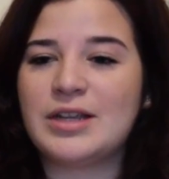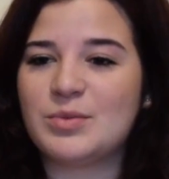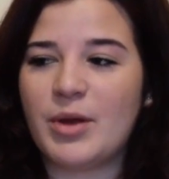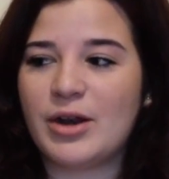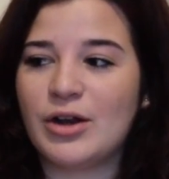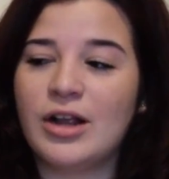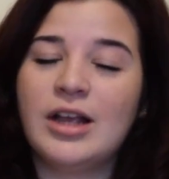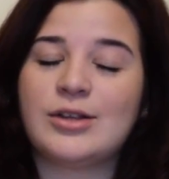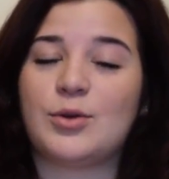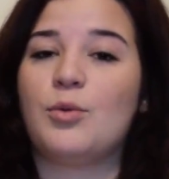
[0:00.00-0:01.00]
is better,
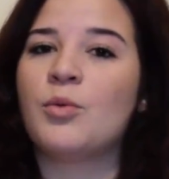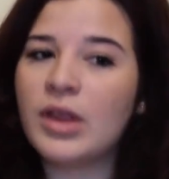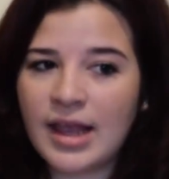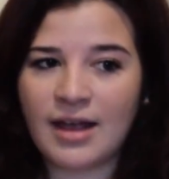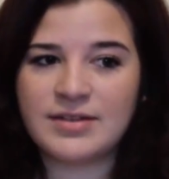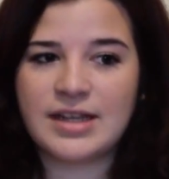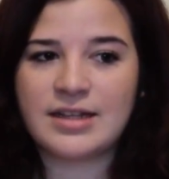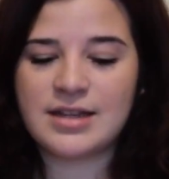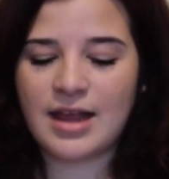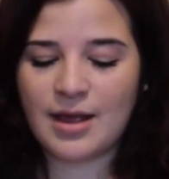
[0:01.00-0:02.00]
so I really have to
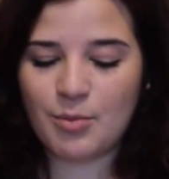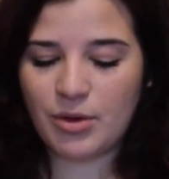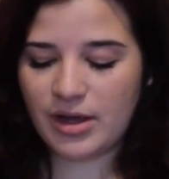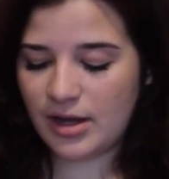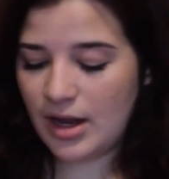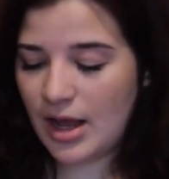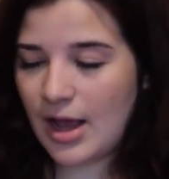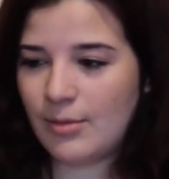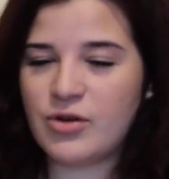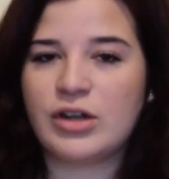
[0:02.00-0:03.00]
get to that, but
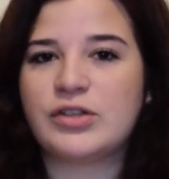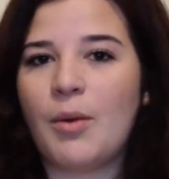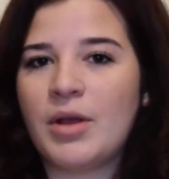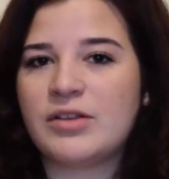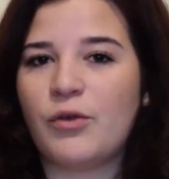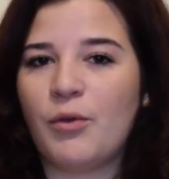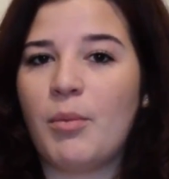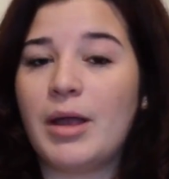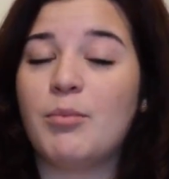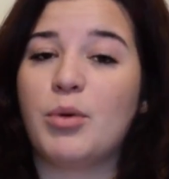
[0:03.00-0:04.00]
I'm trying to stall myself from
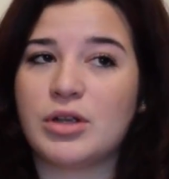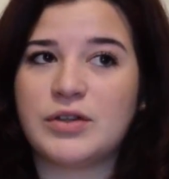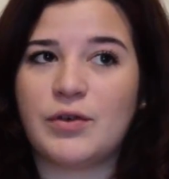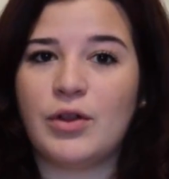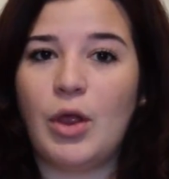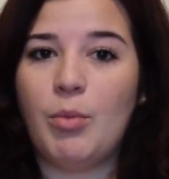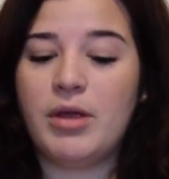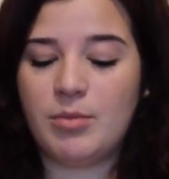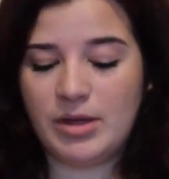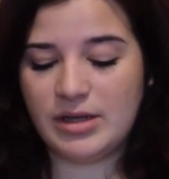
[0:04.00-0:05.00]
buying books for a little
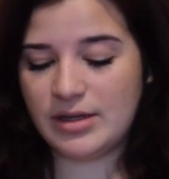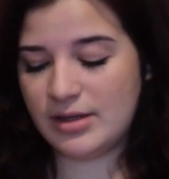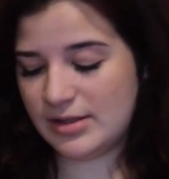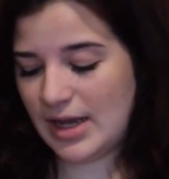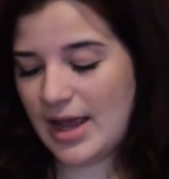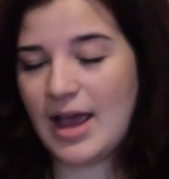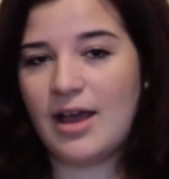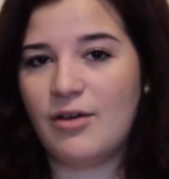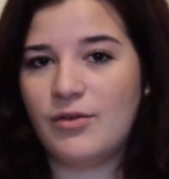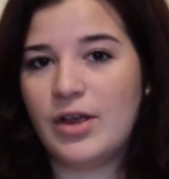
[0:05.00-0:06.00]
bit because I
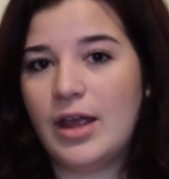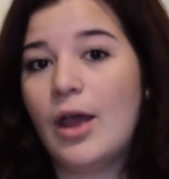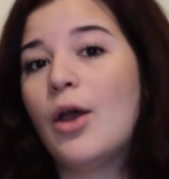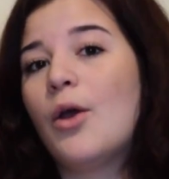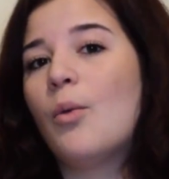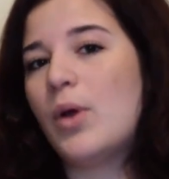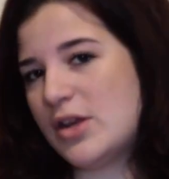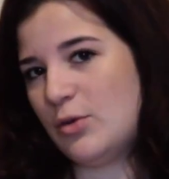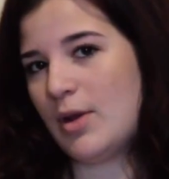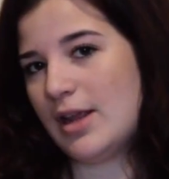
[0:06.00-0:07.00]
have way
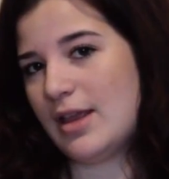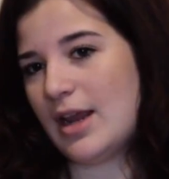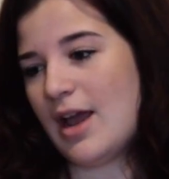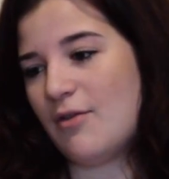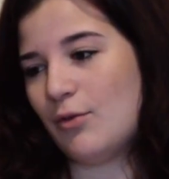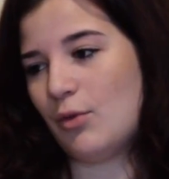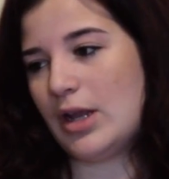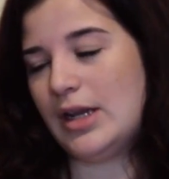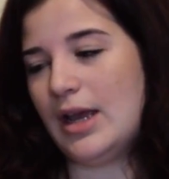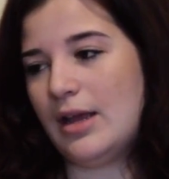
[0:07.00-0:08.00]
too many that I haven't
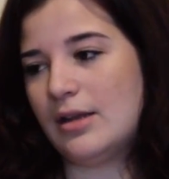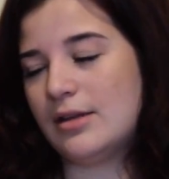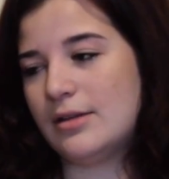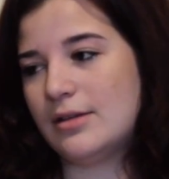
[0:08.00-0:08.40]
read yet.